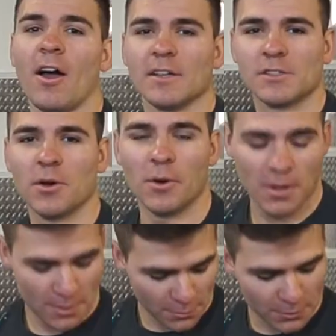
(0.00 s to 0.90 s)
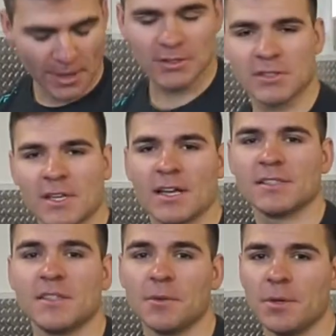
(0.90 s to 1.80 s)
Alright, so third
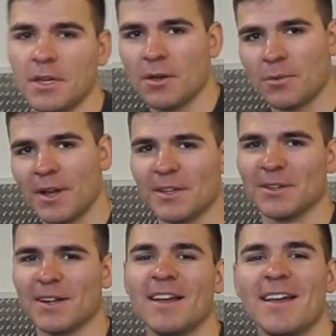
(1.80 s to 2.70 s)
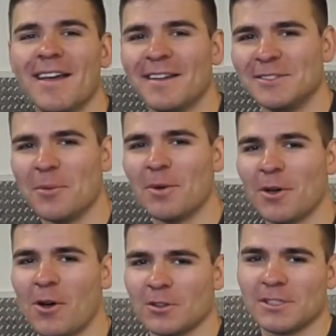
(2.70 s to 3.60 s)
exercise is going to be regular
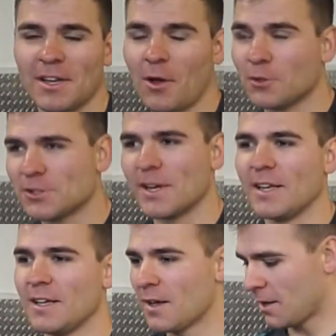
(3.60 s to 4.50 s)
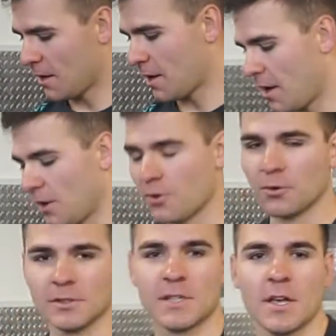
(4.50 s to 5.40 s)
dumbbell alternating
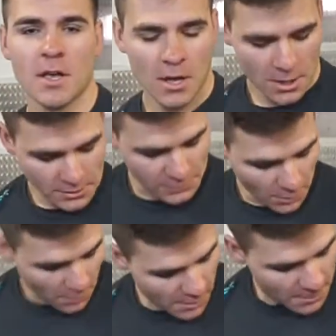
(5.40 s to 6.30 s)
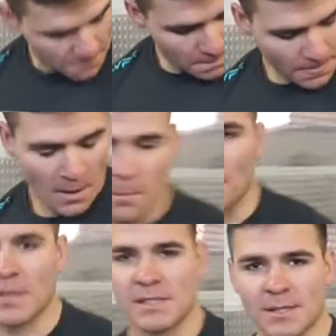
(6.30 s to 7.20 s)
curls. So my
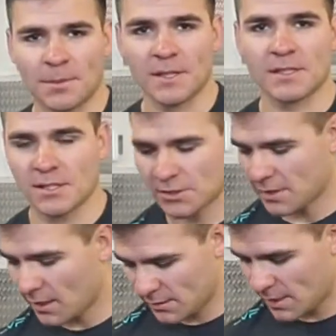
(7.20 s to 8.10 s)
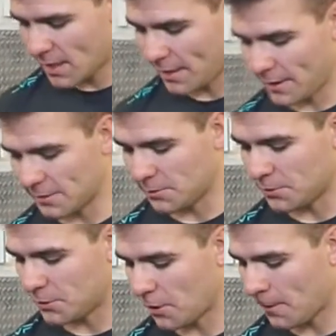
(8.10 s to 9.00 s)
main tip on this exercise is when
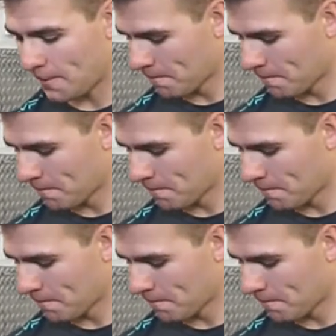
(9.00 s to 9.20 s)
you start,